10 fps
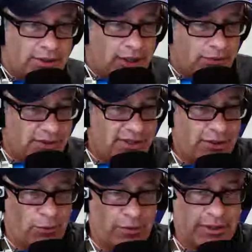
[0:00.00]
I was
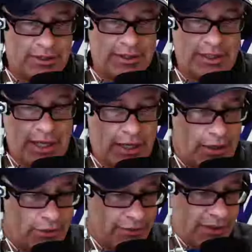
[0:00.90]
scolded today. I
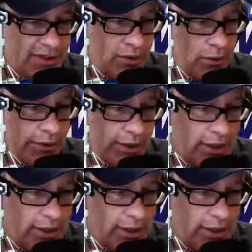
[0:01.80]
don't know if I was scolded.